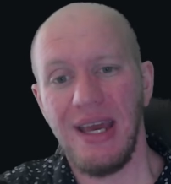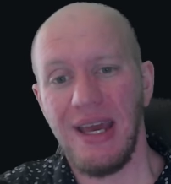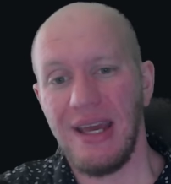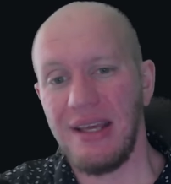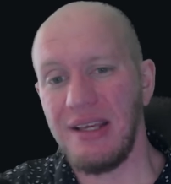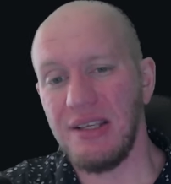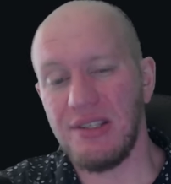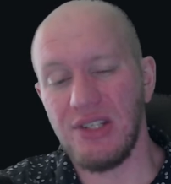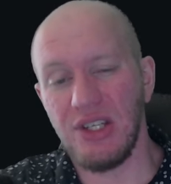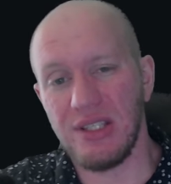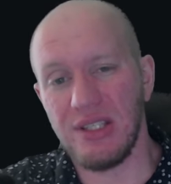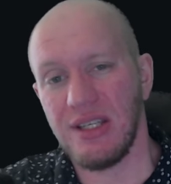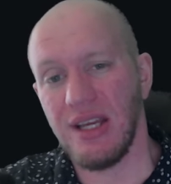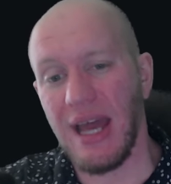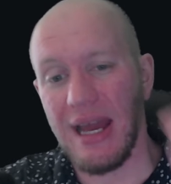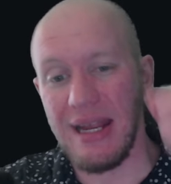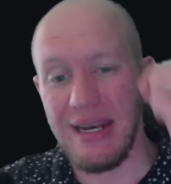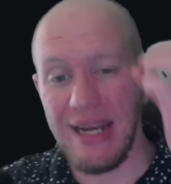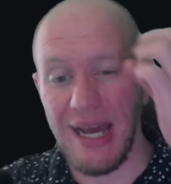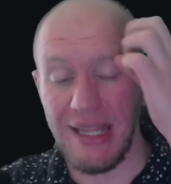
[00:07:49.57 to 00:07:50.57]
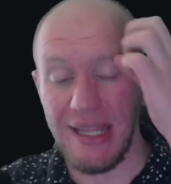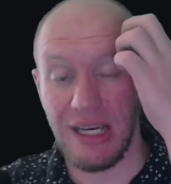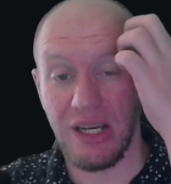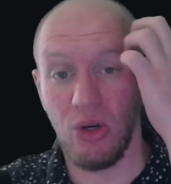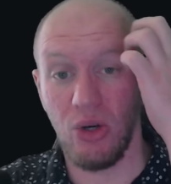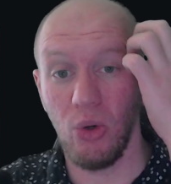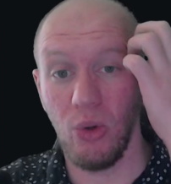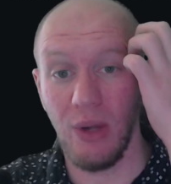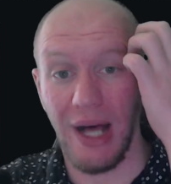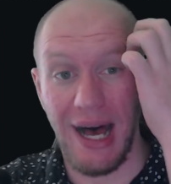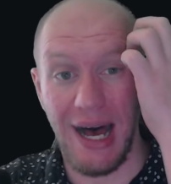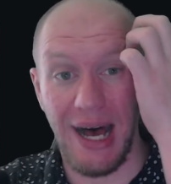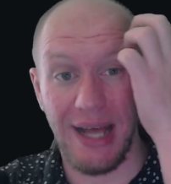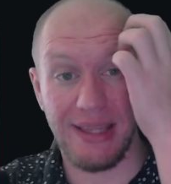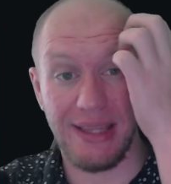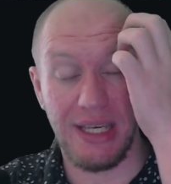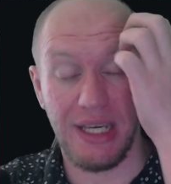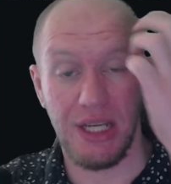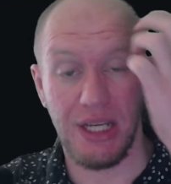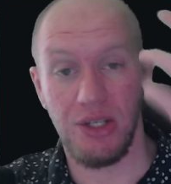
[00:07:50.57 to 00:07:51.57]
It's just another cool
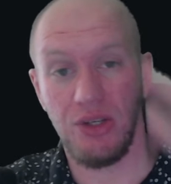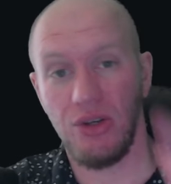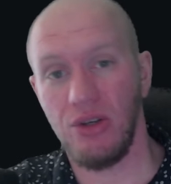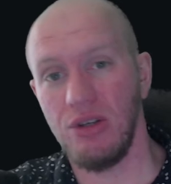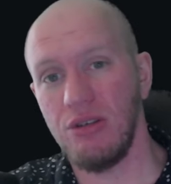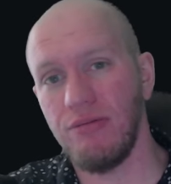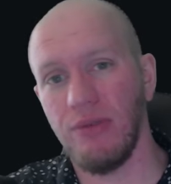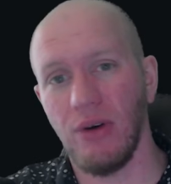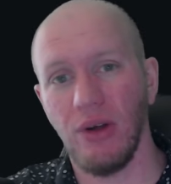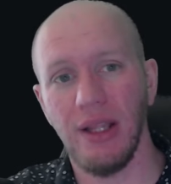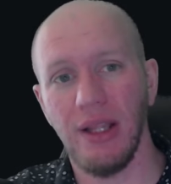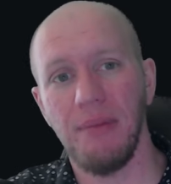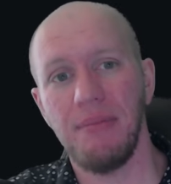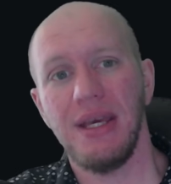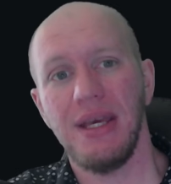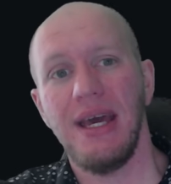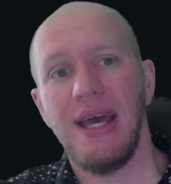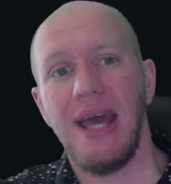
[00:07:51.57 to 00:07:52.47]
art that you can use for them.